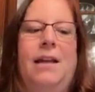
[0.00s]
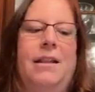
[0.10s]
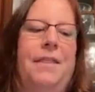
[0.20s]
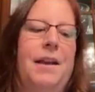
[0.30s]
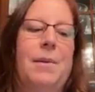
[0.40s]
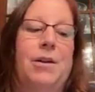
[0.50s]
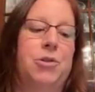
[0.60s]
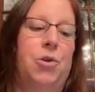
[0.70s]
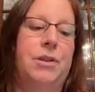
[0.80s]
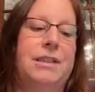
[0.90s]
The thing about
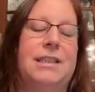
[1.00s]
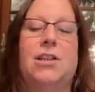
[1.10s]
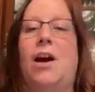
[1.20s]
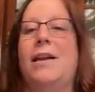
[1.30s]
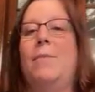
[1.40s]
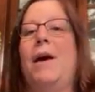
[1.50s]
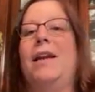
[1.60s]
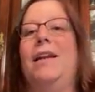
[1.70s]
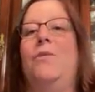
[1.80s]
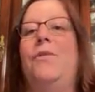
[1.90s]
Joel is he's talking about
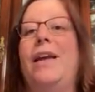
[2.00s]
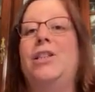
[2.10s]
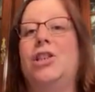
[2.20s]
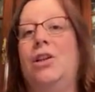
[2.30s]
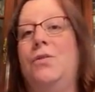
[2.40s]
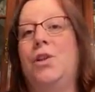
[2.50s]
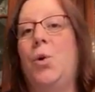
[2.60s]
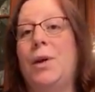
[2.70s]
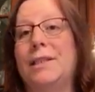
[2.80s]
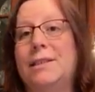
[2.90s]
an invasion of
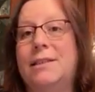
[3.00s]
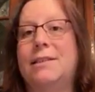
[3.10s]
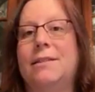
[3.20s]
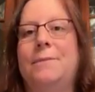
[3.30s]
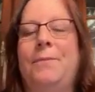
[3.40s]
locusts.